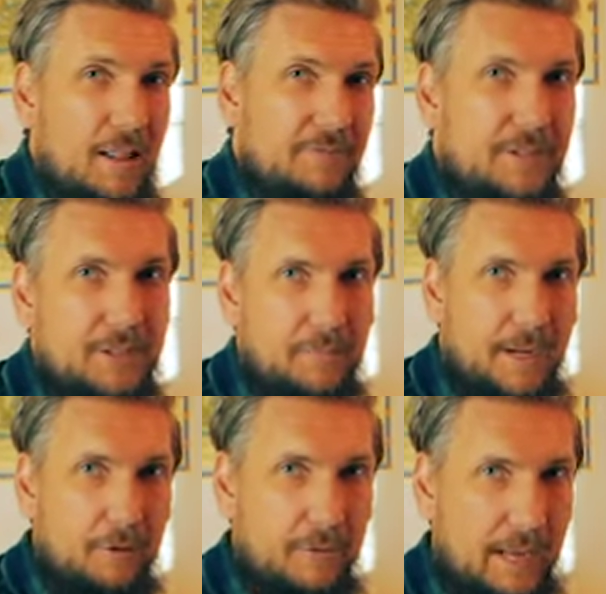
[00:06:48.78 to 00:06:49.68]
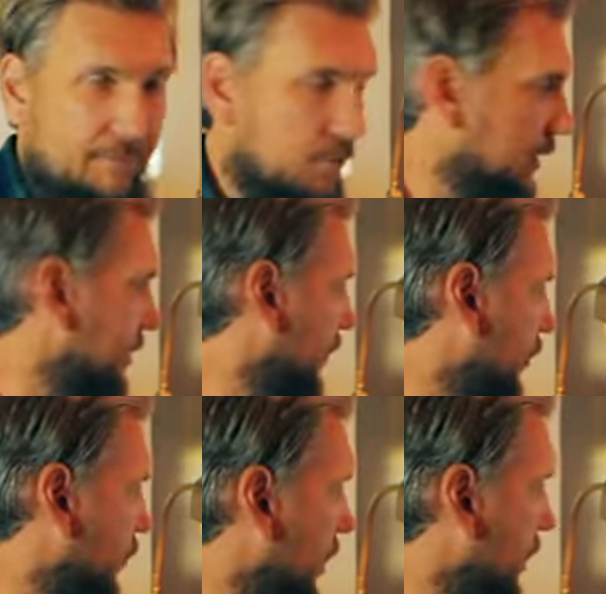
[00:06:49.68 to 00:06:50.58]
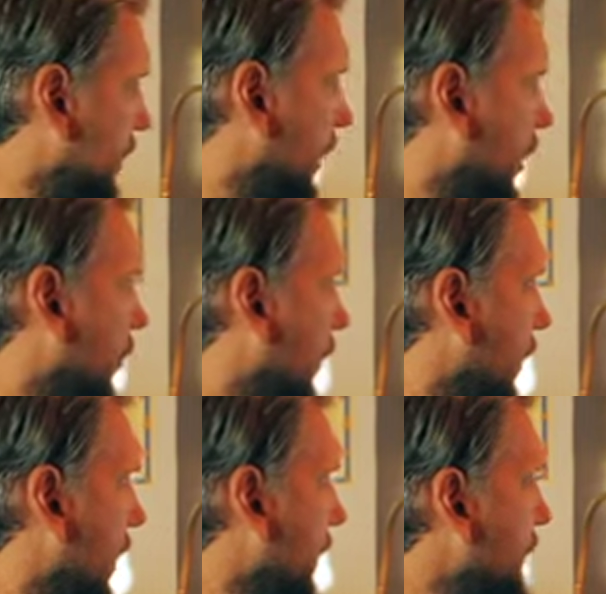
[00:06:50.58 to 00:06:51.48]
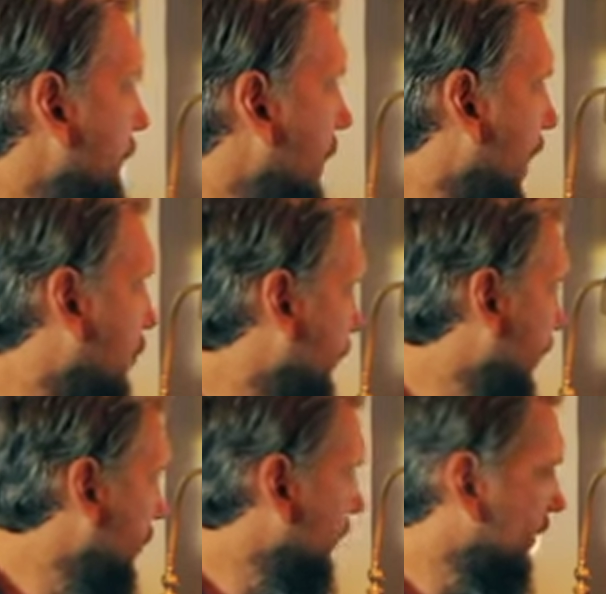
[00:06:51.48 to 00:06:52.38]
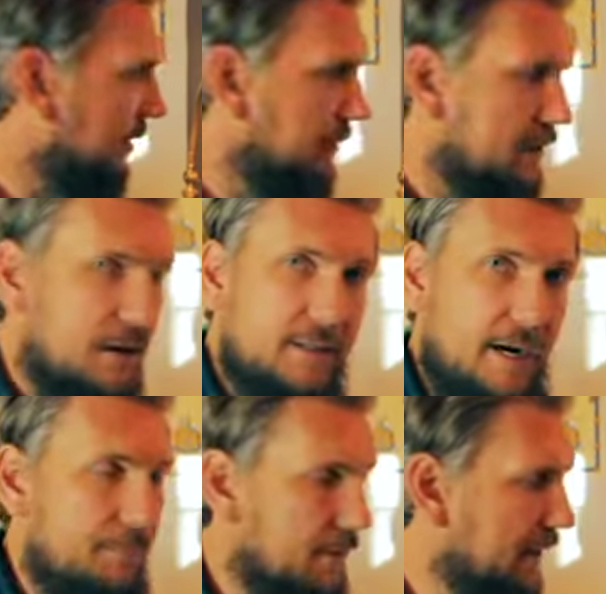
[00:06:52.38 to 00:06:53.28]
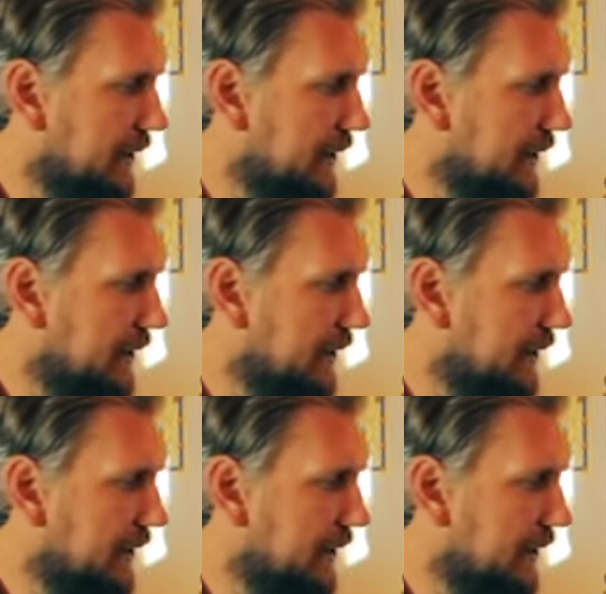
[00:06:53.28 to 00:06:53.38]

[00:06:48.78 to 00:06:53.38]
I have to do my own, like, voiceover work. So, microphone, it's always hooked up, ready to